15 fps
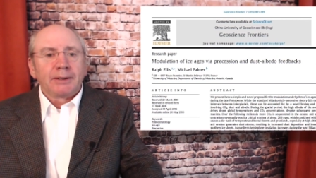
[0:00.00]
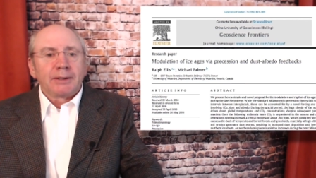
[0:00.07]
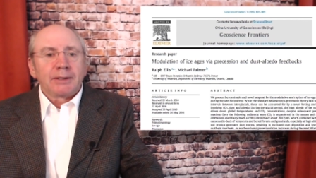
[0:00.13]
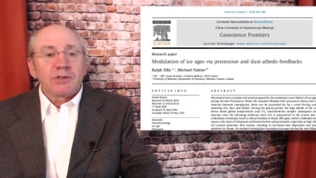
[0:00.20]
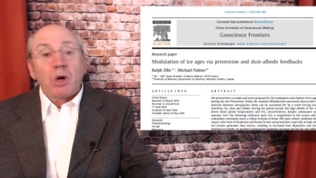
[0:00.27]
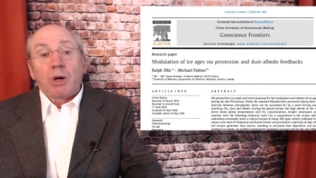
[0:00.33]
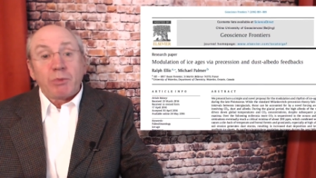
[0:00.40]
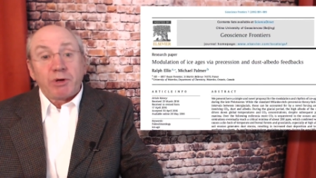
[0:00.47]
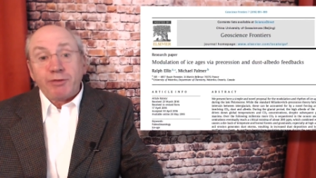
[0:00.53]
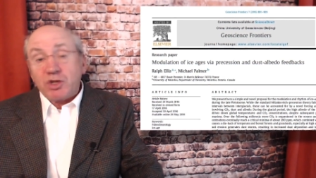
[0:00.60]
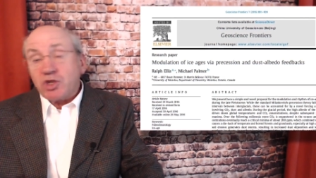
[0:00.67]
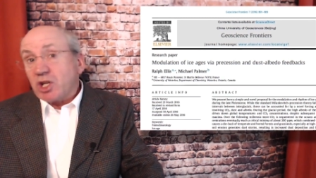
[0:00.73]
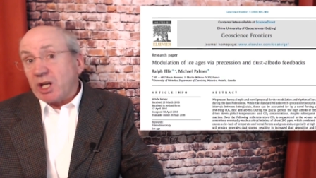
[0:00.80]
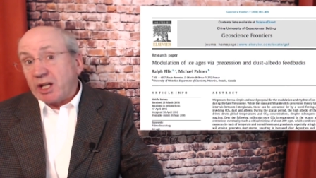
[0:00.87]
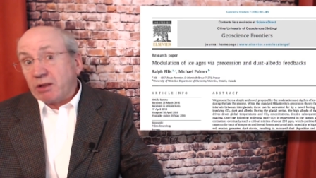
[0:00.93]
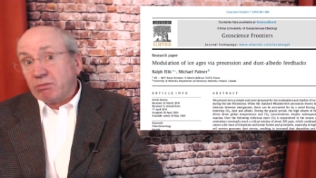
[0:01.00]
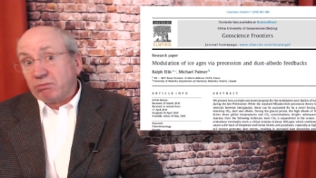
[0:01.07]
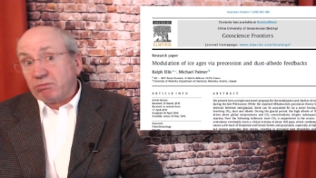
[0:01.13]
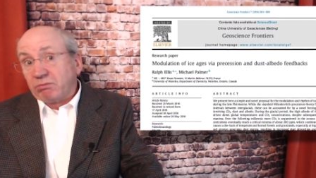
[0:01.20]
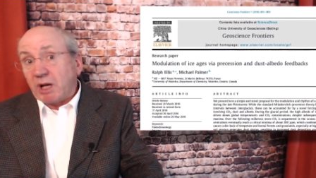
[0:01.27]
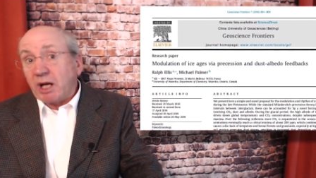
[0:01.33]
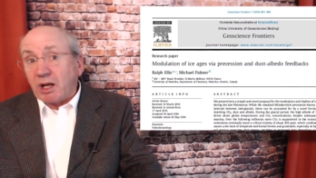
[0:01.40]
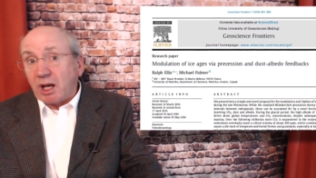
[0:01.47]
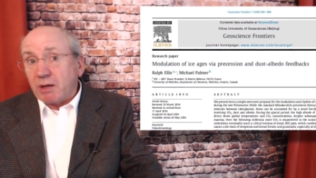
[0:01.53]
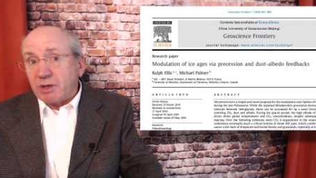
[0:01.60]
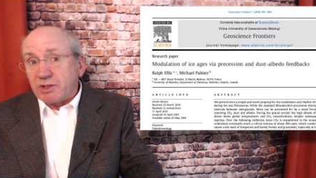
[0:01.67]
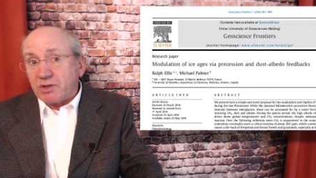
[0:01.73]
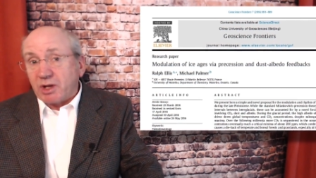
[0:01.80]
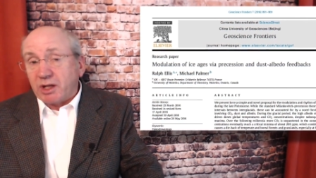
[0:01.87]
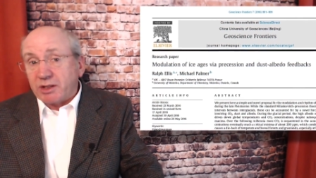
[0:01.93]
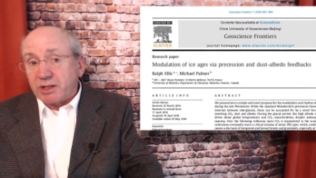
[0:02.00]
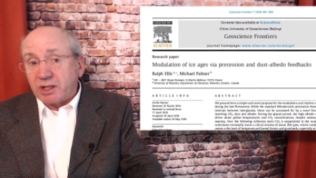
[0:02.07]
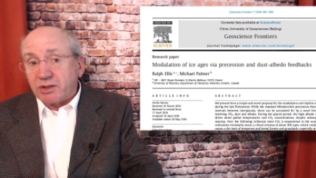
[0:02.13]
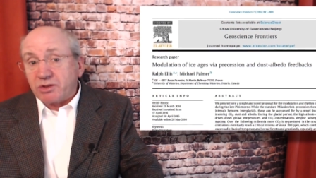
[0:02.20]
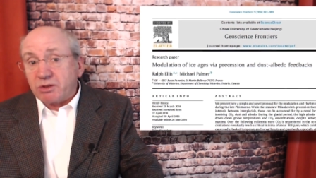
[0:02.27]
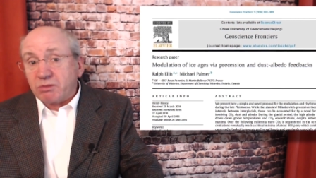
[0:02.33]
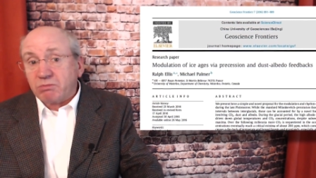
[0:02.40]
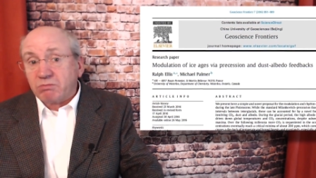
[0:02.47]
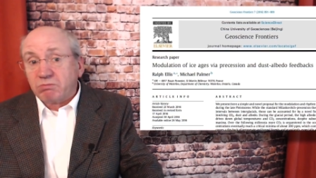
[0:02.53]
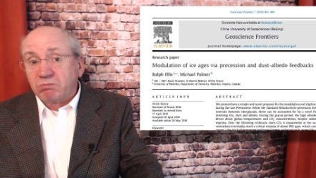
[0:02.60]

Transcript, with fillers: So I'm officially a climate scientist.